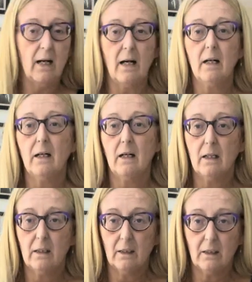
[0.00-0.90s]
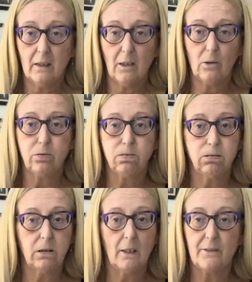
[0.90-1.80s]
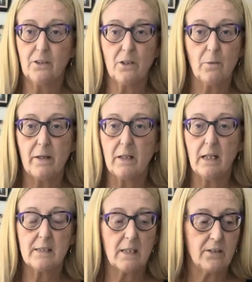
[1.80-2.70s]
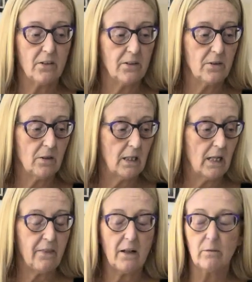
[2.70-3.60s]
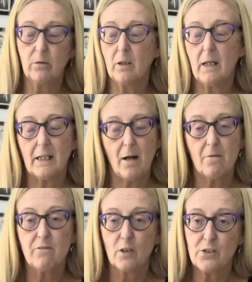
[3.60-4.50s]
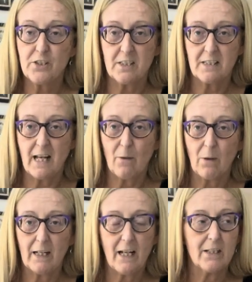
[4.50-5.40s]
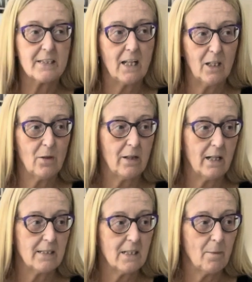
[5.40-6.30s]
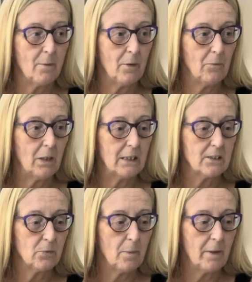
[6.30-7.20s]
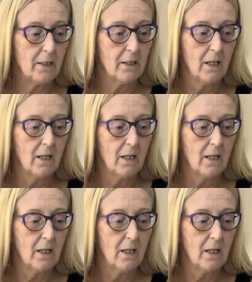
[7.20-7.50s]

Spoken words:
I don't know when the last, I don't know, I'm flustered now. I can't tell you the last time I went wild swimming.